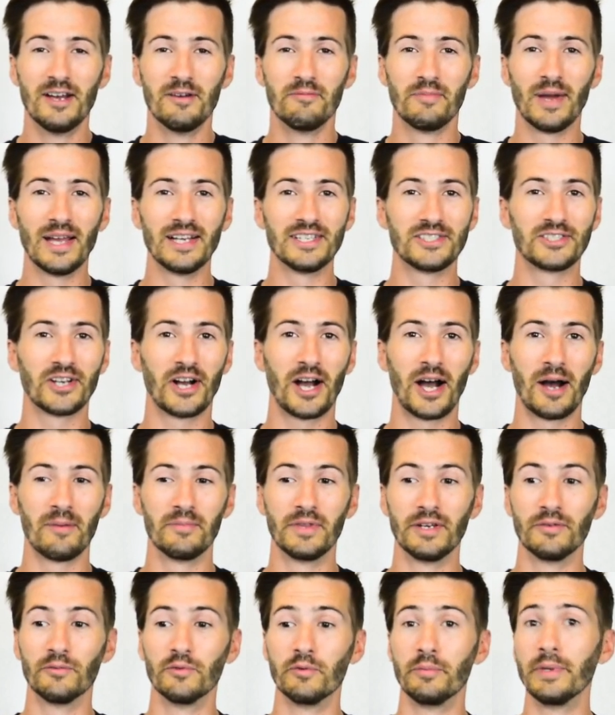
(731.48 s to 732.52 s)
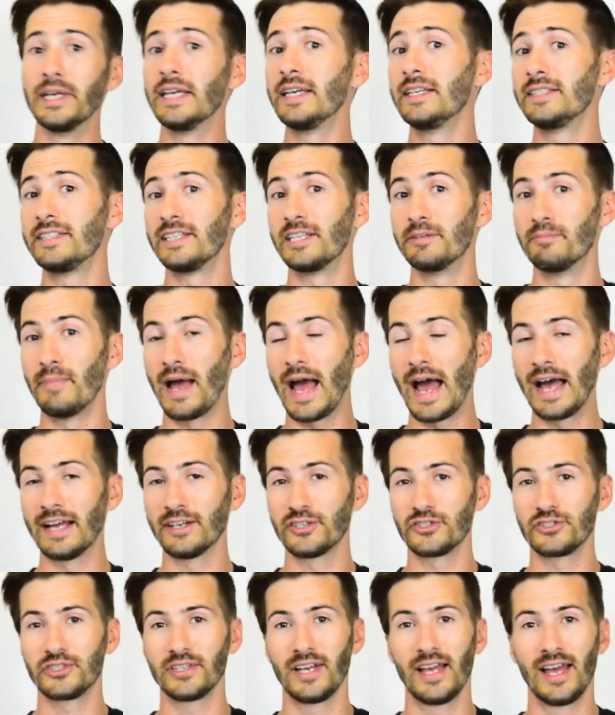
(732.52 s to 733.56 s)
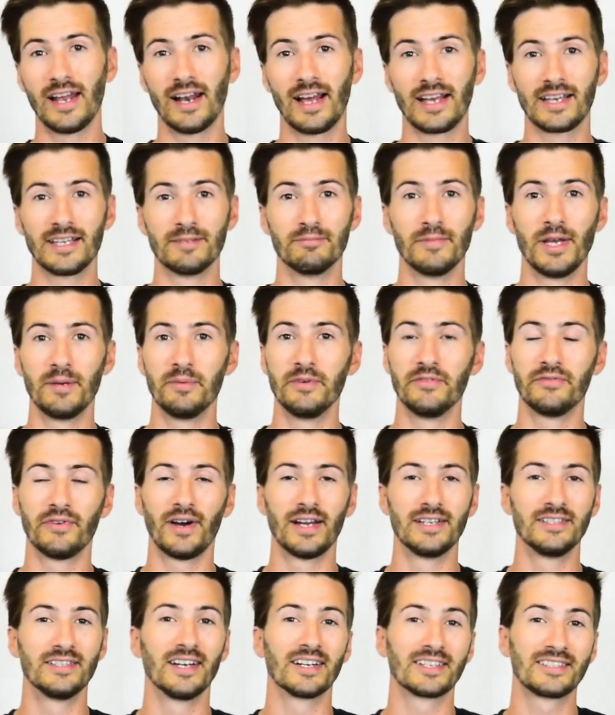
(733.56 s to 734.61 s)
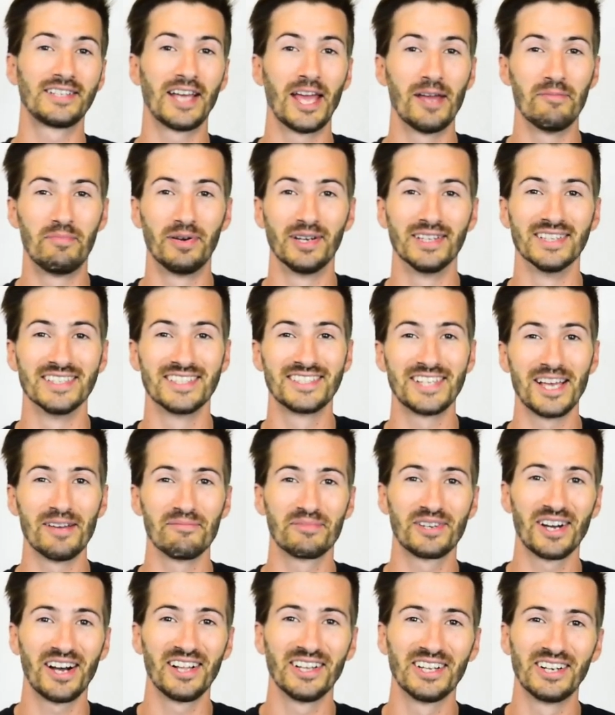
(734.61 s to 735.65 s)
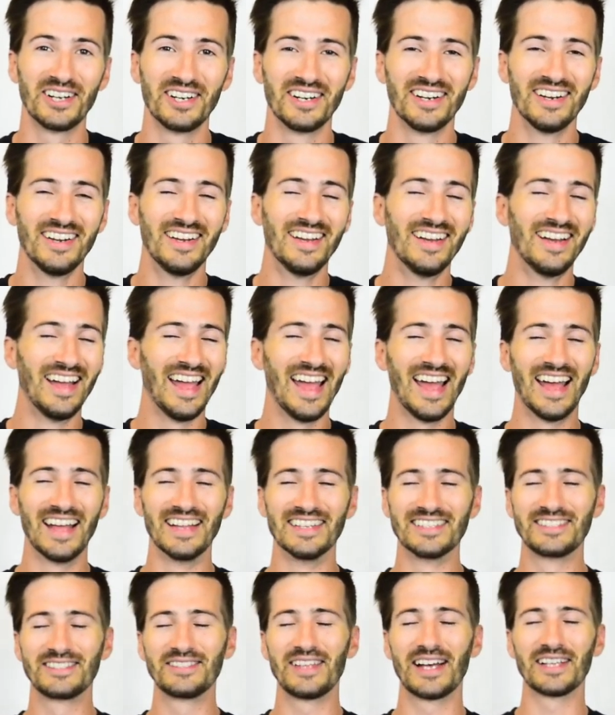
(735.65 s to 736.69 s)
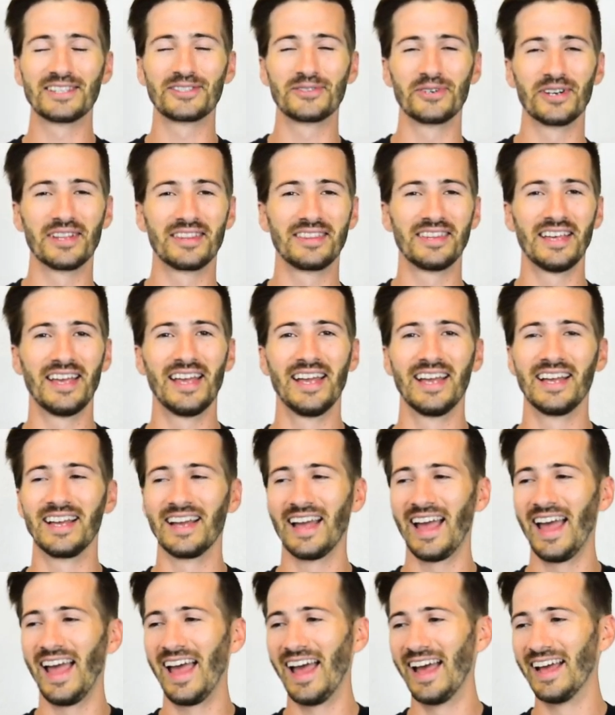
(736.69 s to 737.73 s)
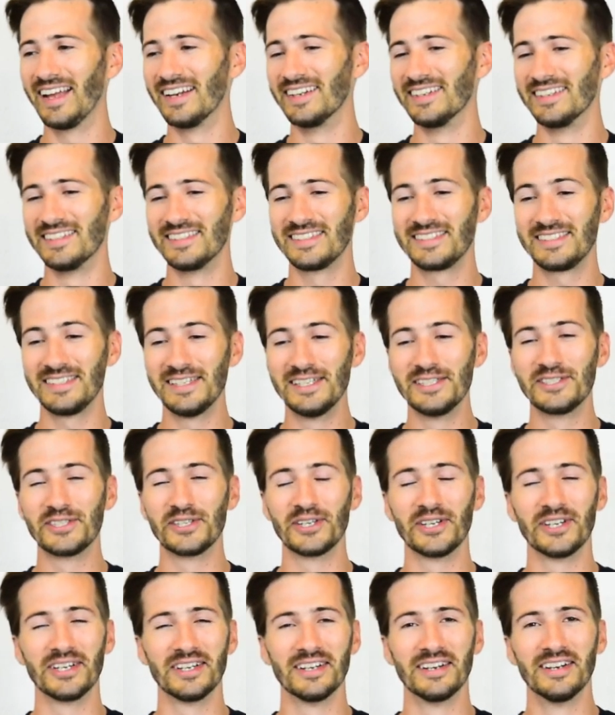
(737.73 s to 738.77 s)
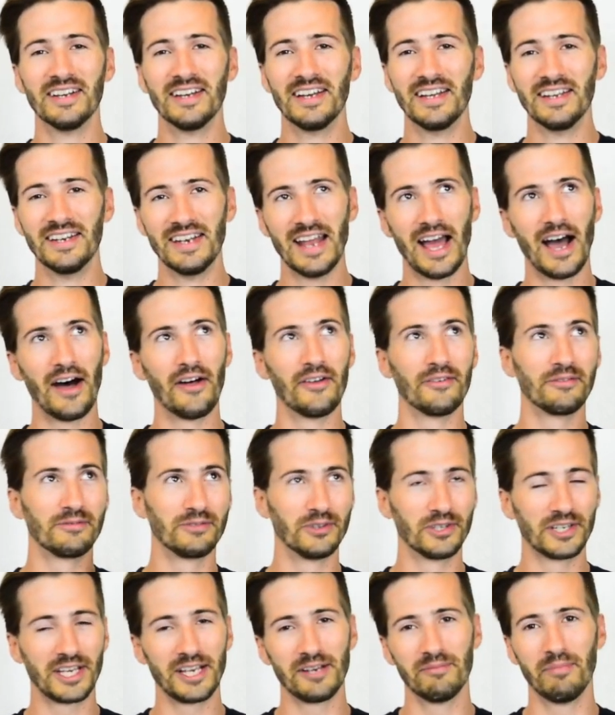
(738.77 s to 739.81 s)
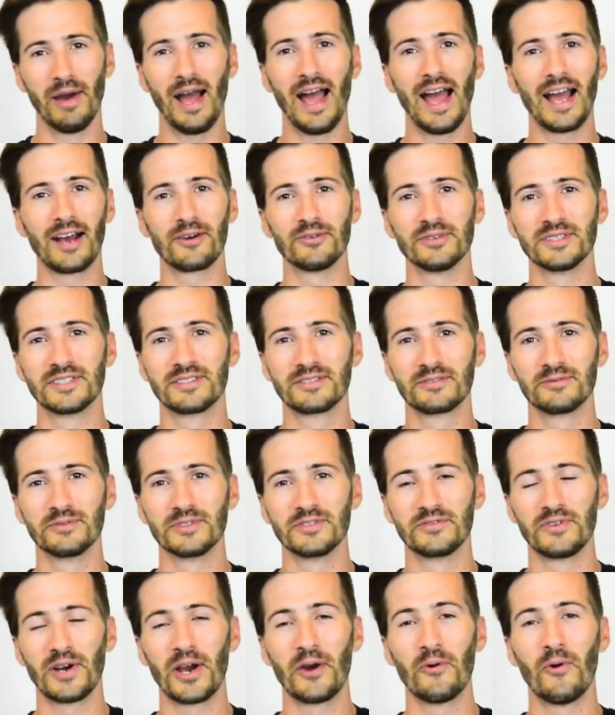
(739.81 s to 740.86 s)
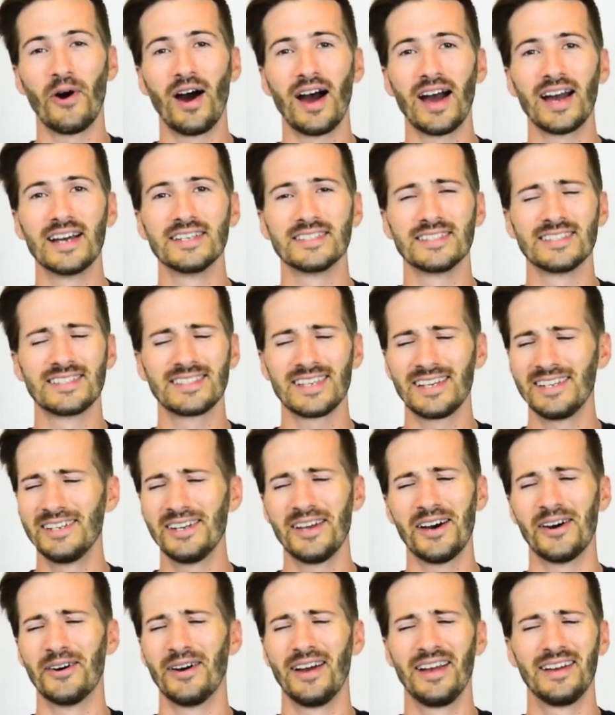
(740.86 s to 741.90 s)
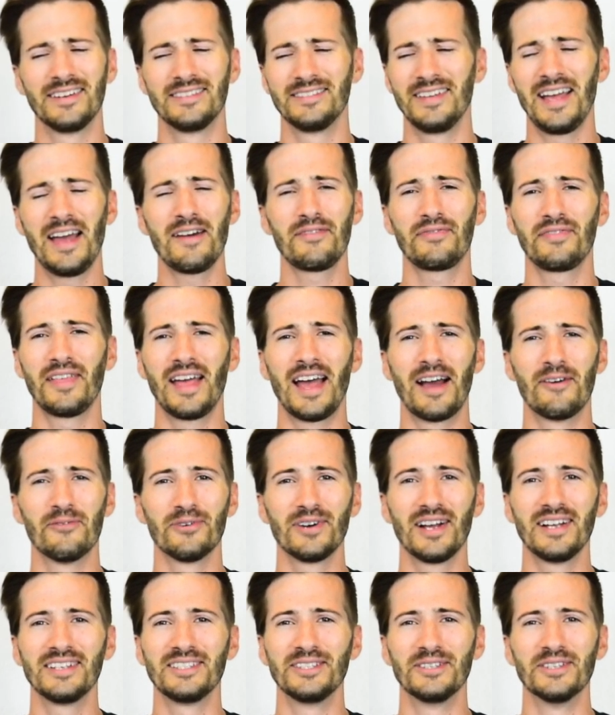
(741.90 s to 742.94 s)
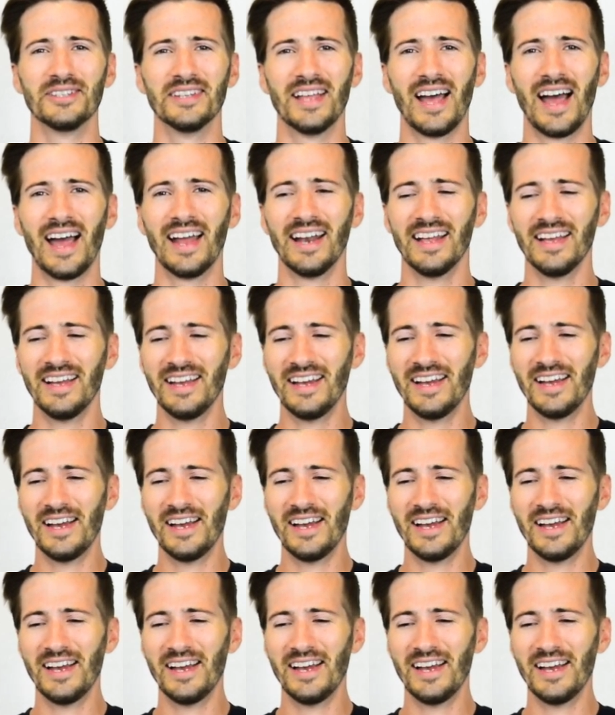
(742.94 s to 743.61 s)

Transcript: paint job that would be easy to match, and I could maybe find duct tape in the same color and that sort of thing. And Caesar, now looking back, was very wise and said, no, F that, we're not doing that.